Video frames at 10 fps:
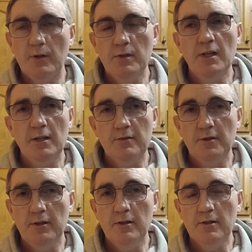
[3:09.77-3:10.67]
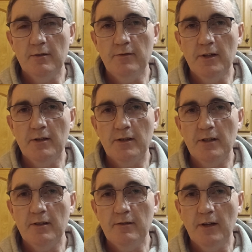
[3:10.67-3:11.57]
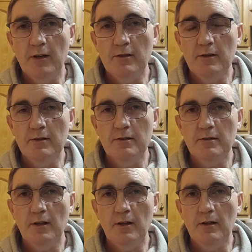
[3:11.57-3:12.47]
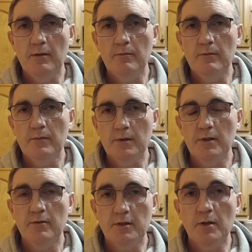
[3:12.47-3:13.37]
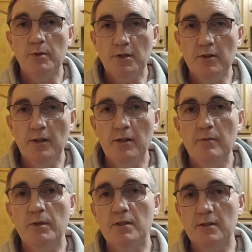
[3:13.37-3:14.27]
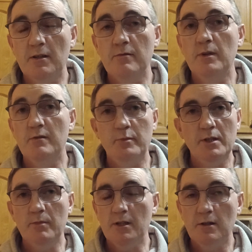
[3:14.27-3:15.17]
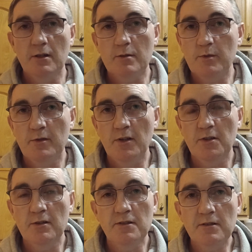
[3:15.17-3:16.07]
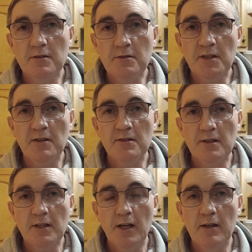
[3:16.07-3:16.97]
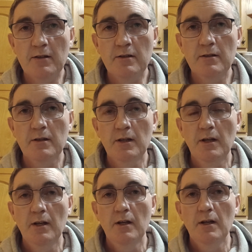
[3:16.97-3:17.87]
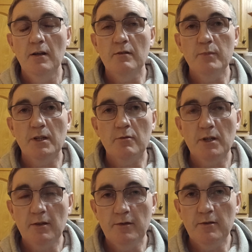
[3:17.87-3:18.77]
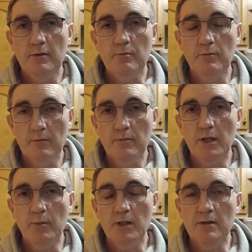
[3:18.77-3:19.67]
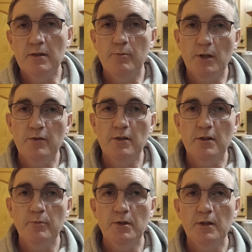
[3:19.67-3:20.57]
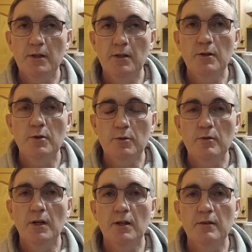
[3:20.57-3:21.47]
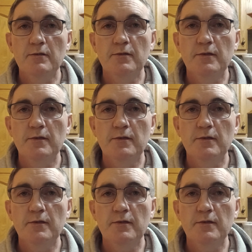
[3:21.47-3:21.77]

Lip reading: the last few years, I've felt that I've had this. This is an opportunity because I've been a mental health professional since 2010. I've met quite a few people in the spiritual community who have